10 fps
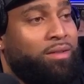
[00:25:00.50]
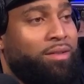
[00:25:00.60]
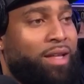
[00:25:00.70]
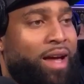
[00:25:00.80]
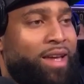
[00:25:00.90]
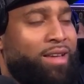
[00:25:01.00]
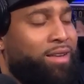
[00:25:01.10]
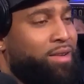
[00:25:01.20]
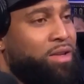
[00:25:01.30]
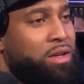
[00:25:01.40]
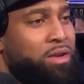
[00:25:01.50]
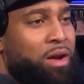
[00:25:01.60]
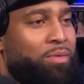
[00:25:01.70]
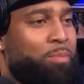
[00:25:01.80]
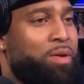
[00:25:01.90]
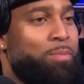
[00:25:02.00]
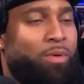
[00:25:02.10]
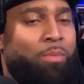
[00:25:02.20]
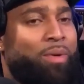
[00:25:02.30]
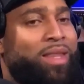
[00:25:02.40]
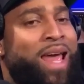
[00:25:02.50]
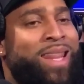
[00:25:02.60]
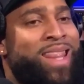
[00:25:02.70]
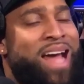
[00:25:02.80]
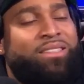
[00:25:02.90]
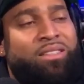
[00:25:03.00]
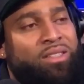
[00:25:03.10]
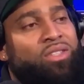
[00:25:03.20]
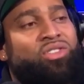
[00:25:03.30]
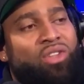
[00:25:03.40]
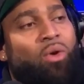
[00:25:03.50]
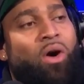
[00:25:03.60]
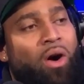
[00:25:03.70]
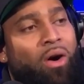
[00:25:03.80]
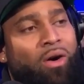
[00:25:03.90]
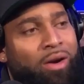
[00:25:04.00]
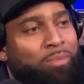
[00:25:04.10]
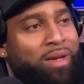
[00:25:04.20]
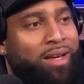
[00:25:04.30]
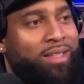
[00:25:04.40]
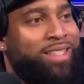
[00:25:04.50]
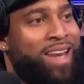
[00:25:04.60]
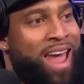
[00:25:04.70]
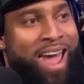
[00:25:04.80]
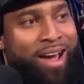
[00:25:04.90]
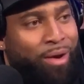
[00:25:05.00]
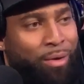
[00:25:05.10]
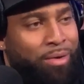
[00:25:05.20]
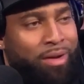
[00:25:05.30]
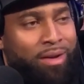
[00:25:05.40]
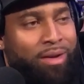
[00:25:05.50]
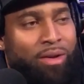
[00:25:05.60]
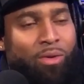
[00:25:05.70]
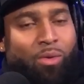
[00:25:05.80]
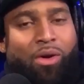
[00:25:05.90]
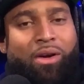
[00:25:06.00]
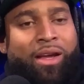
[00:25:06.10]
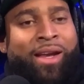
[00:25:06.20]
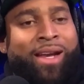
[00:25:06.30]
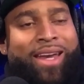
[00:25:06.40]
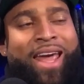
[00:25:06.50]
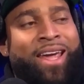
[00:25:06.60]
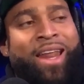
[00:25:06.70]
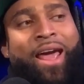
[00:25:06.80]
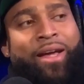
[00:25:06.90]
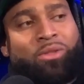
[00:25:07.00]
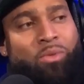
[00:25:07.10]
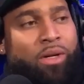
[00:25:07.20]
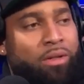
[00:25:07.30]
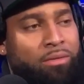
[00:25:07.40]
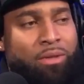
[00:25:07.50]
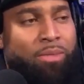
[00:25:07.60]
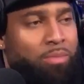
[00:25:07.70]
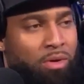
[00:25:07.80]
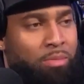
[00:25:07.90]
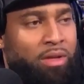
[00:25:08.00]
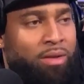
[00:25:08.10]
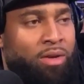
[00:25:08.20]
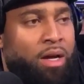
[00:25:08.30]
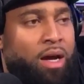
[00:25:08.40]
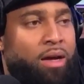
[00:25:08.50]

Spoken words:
Like, you know, the people, and that's just so hard because now we're in a day and age where some people don't believe in God.